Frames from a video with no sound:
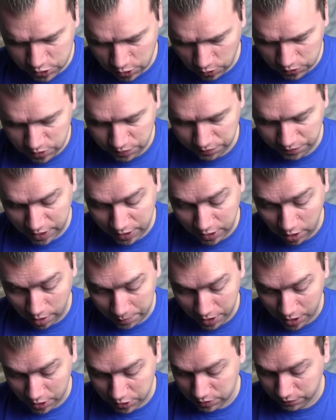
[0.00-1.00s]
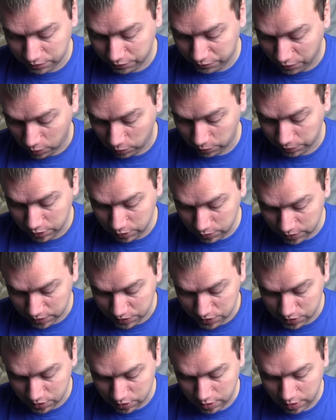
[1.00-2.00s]
chosen of any combination of the following
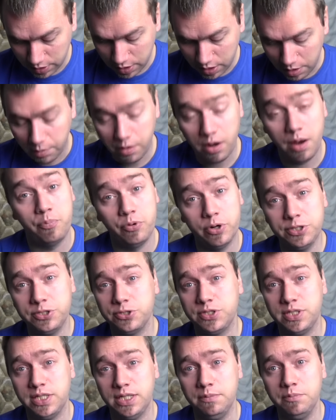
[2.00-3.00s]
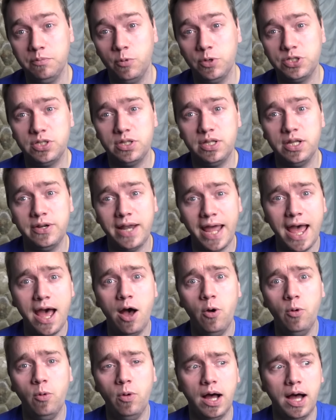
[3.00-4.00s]
units. A breacher team, which they
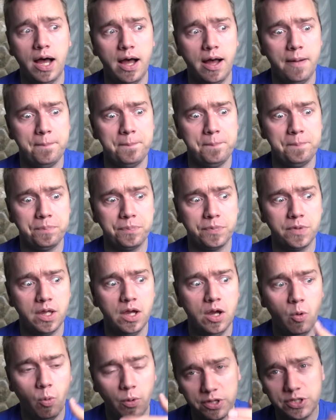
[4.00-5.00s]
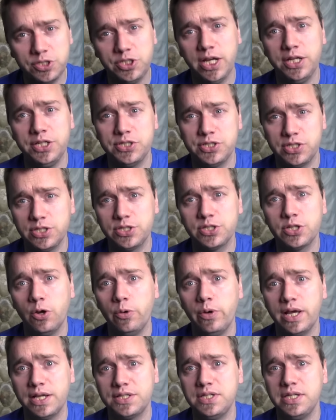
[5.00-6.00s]
now, one of the changes to this
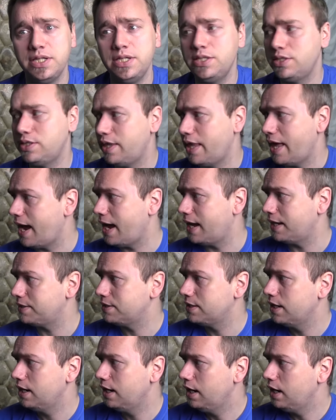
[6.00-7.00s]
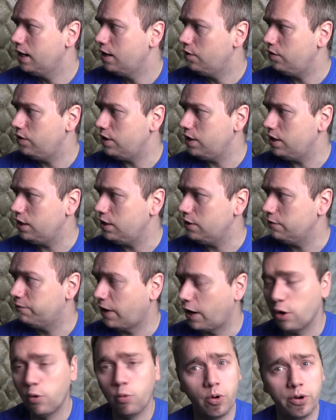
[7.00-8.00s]
codex is that the
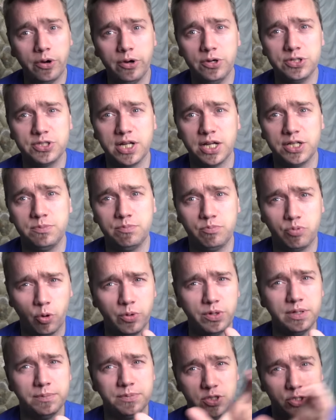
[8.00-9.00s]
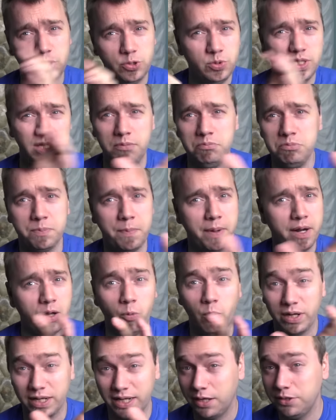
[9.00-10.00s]
Fire Warriors got broken up to 2 teams depending on
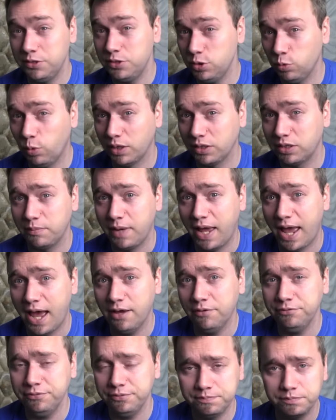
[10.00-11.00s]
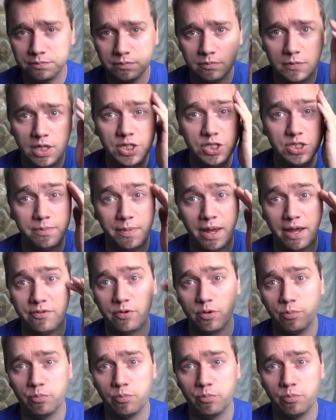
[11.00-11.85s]
what gun you want them to have. Each of them have their